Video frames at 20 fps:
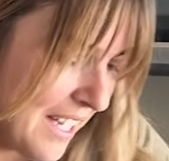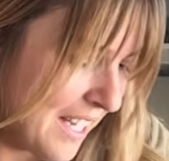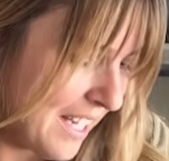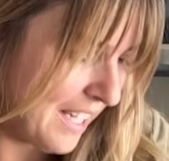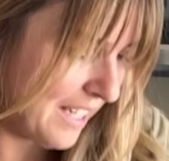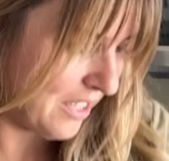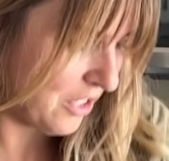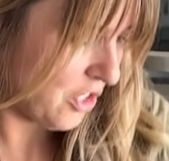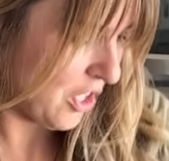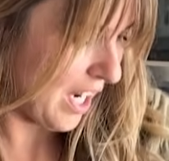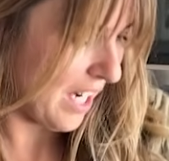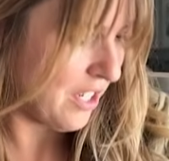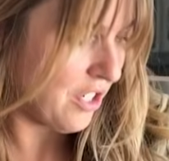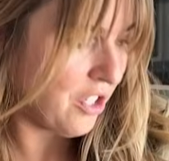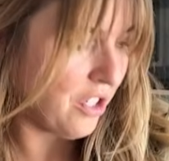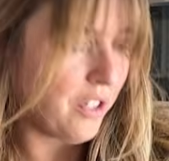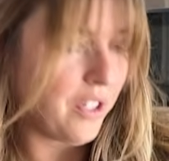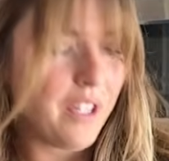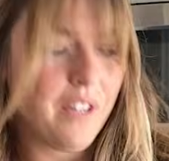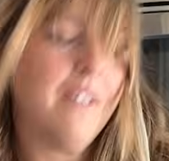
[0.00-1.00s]
and try and
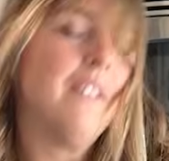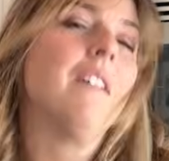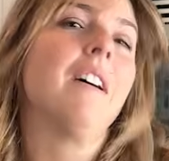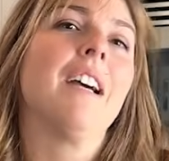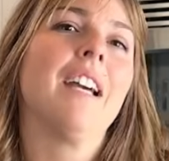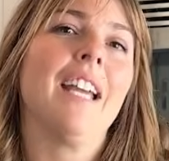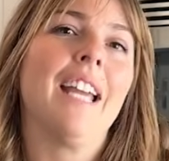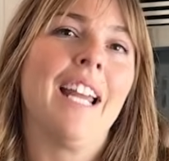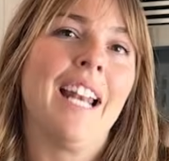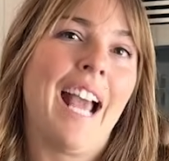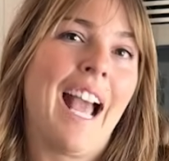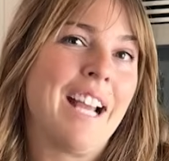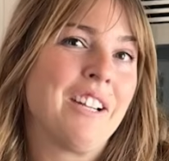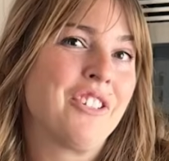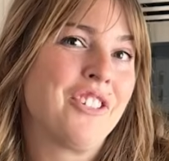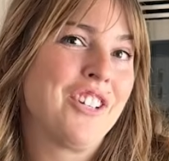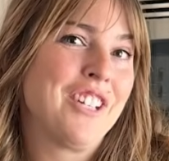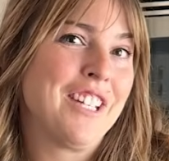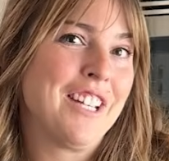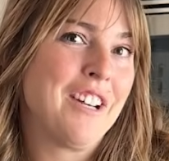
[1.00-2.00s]
show you, it
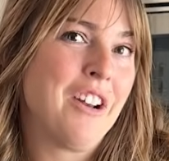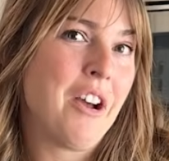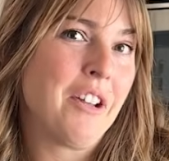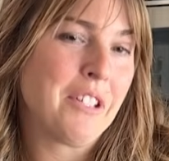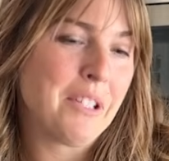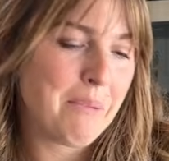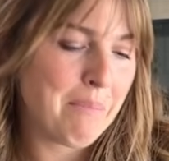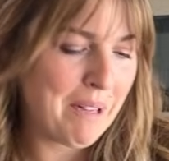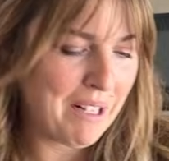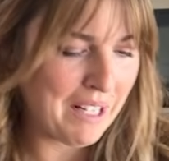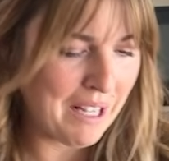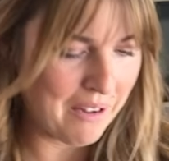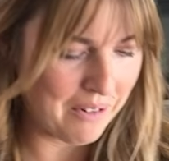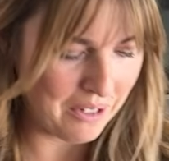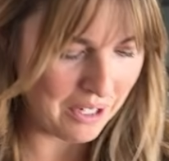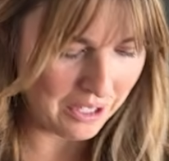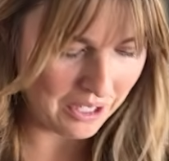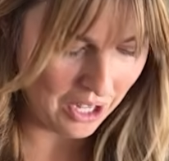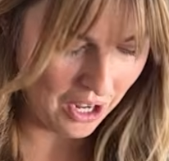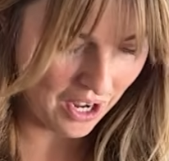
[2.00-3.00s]
actually did not spill out
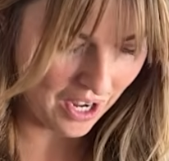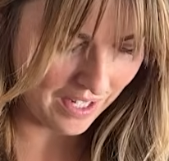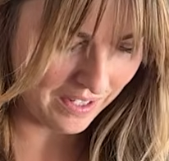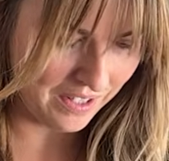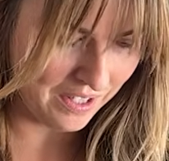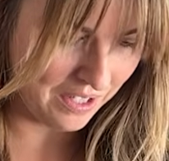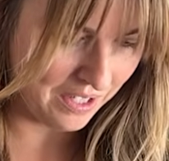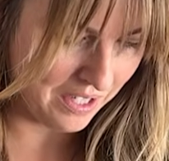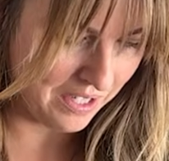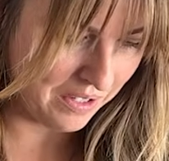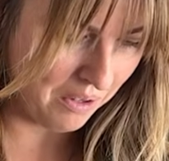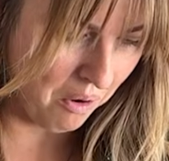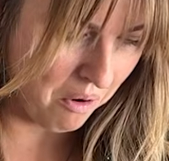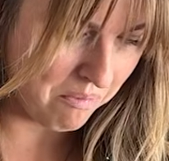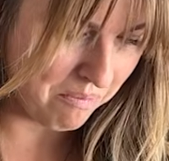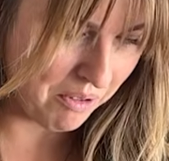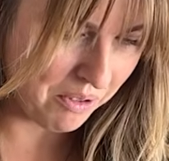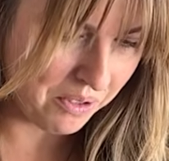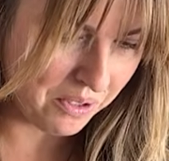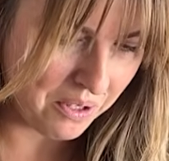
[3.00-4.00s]
a lot. There is
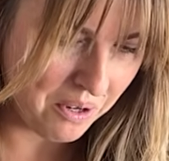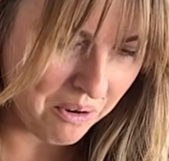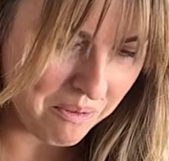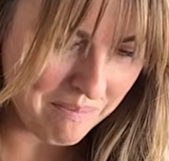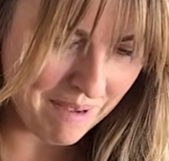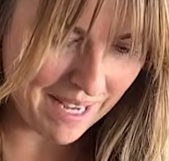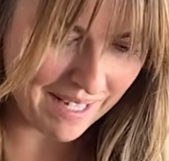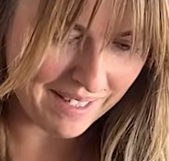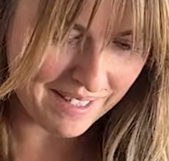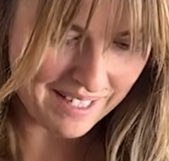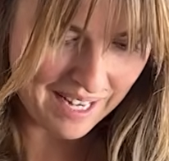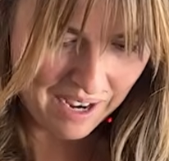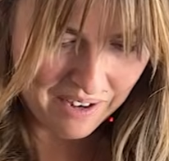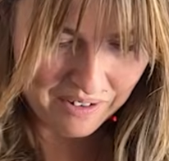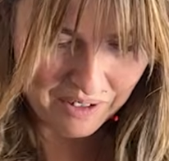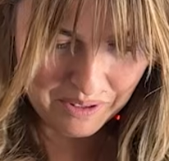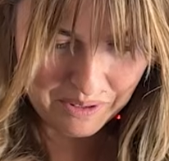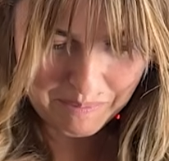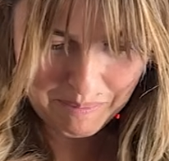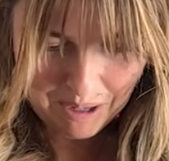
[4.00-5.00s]
almost no mess down
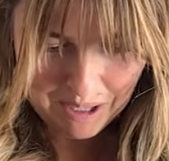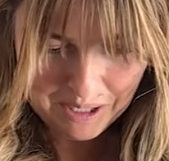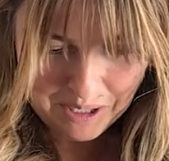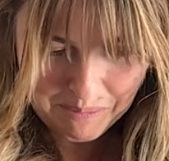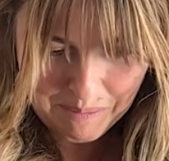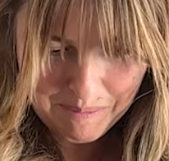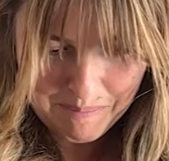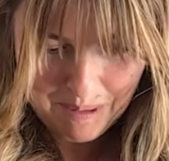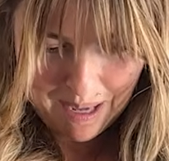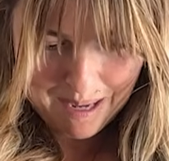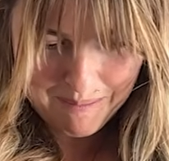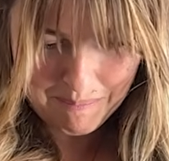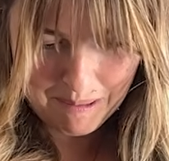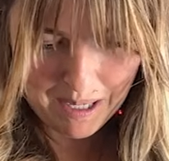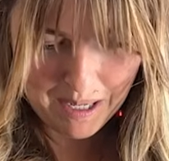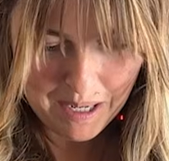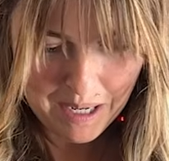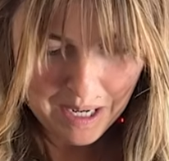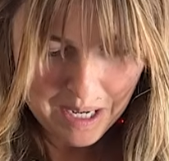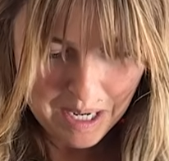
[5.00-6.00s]
on the parchment
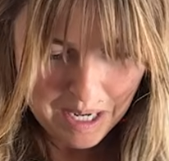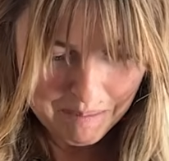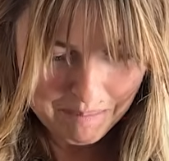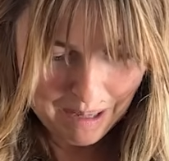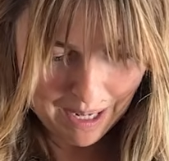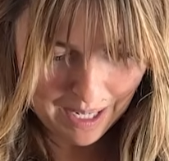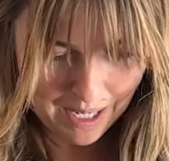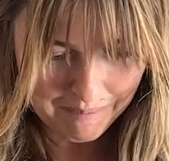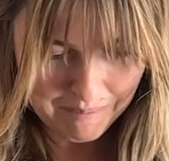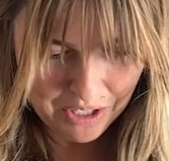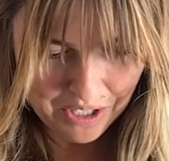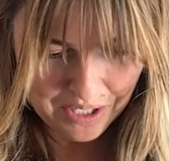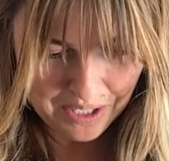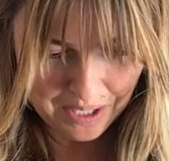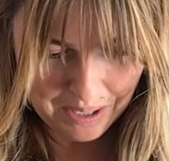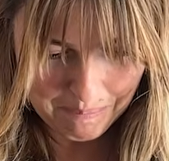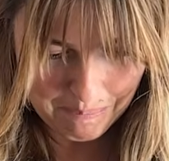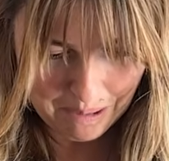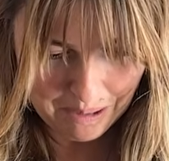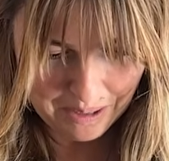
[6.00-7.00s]
paper, but I'm just
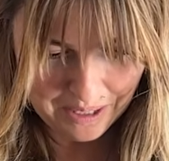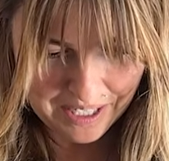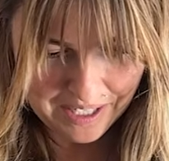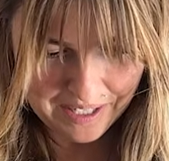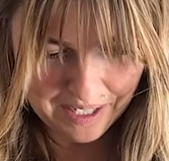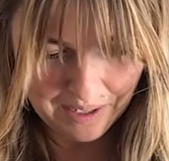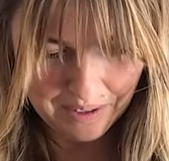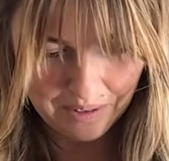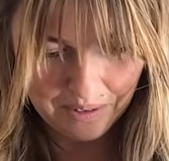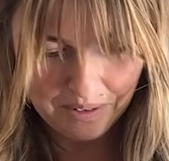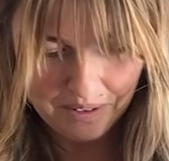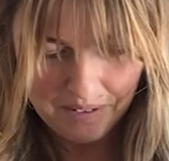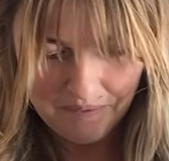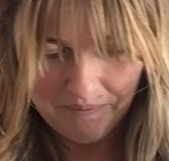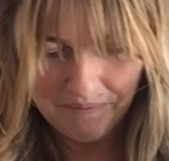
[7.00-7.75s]
gonna pull this out